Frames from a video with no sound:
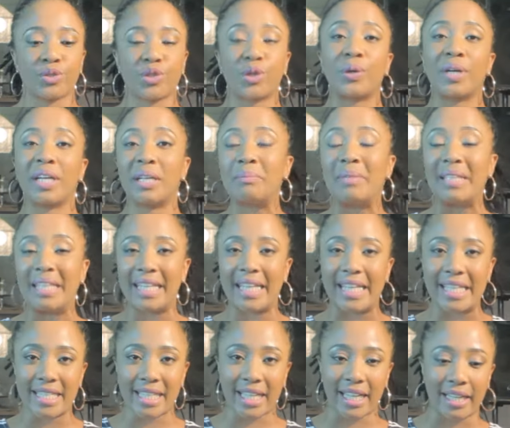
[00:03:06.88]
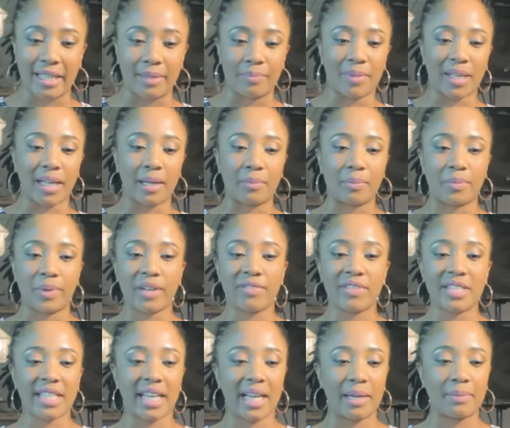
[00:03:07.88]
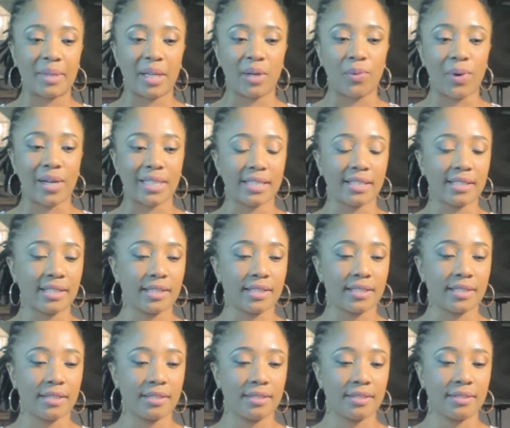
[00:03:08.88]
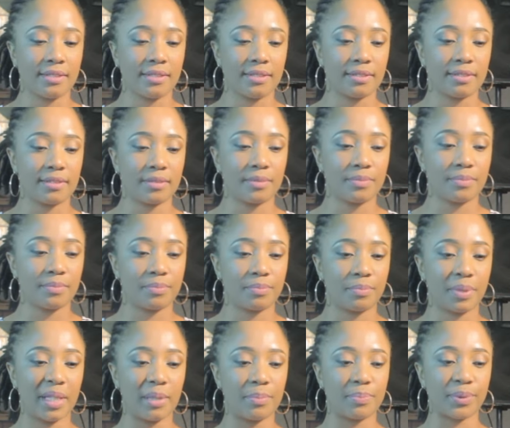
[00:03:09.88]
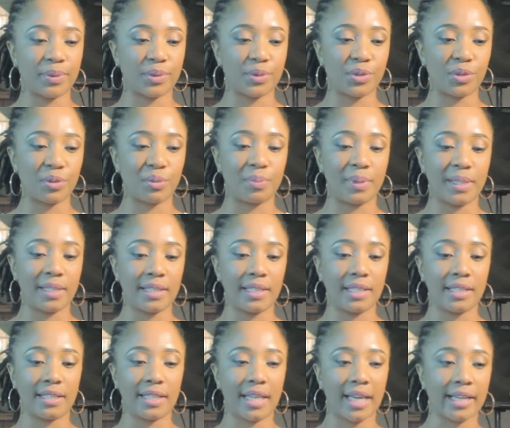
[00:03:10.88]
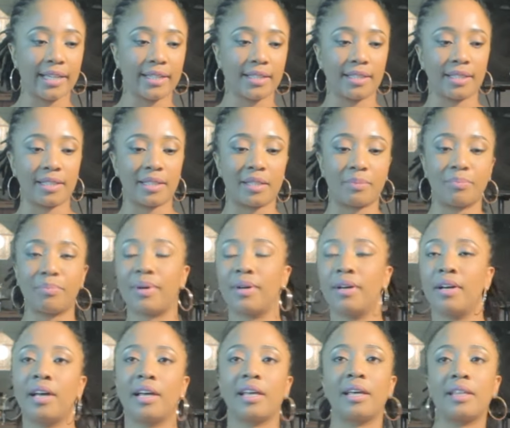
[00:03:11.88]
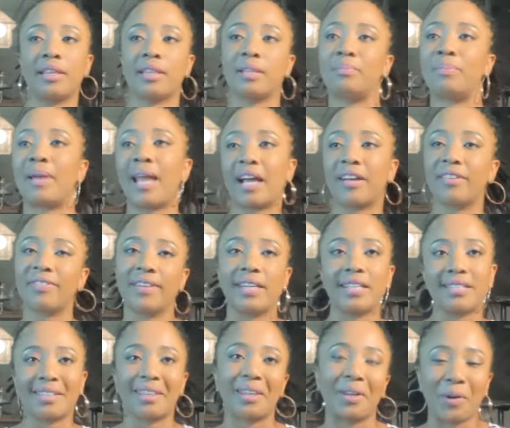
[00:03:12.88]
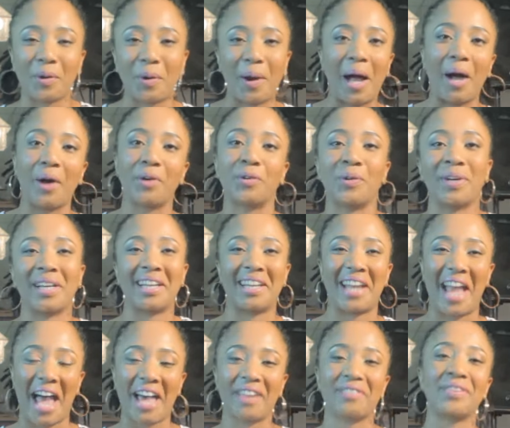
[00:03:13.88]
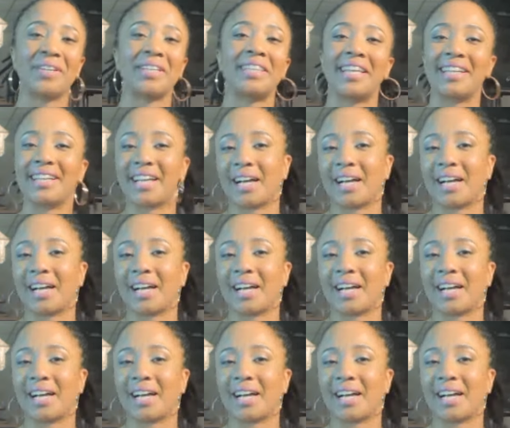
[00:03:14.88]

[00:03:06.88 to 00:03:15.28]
So in Malaysia, every time they wanted people to be like the black face in the crowd or in an advert,